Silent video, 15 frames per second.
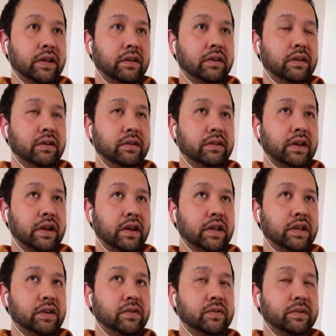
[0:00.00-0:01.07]
I
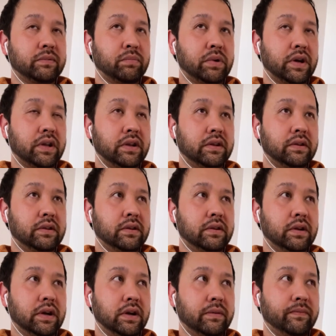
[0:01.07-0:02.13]
use, but
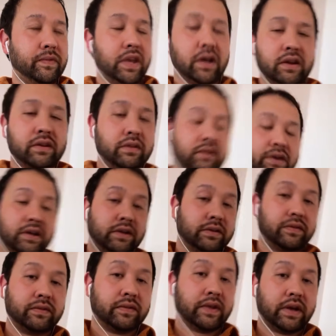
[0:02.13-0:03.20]
yeah, I don't know
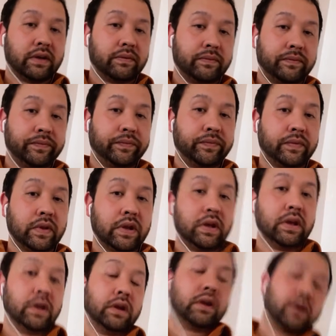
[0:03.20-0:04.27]
how to do that.
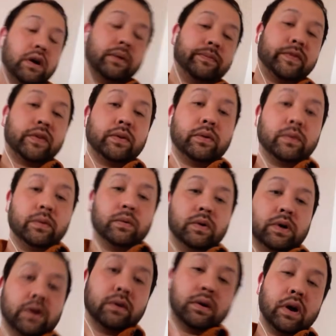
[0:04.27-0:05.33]
I'm
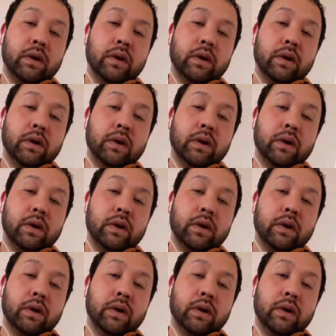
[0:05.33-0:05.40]
too.